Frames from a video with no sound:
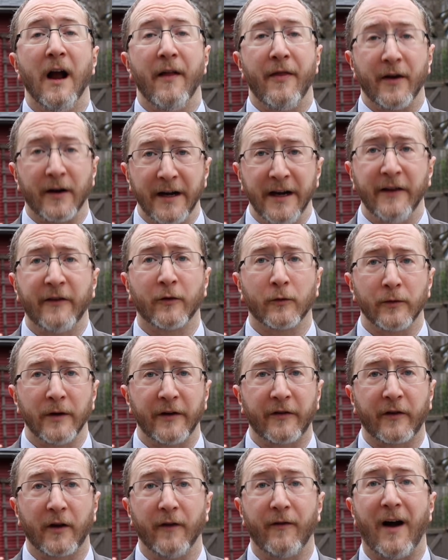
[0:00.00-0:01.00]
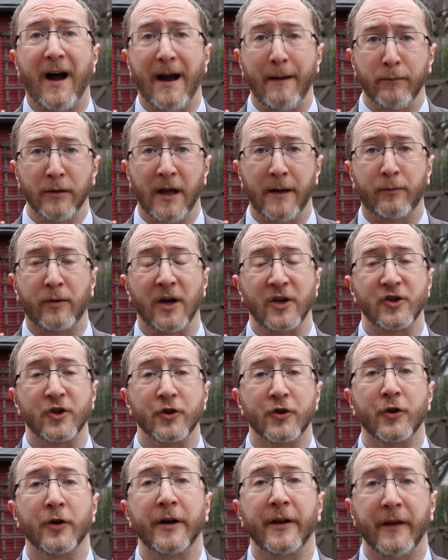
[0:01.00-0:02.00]
there is a risk of high blood pressure
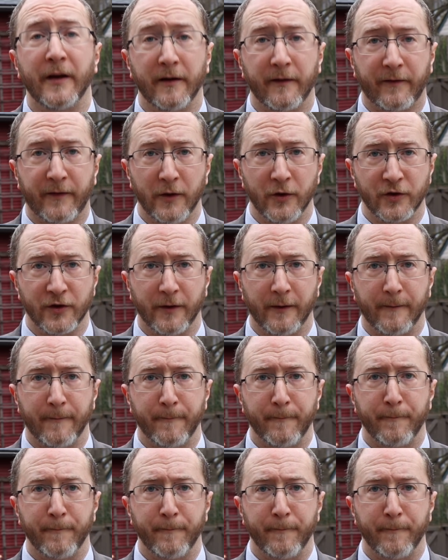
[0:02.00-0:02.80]
during the infusion.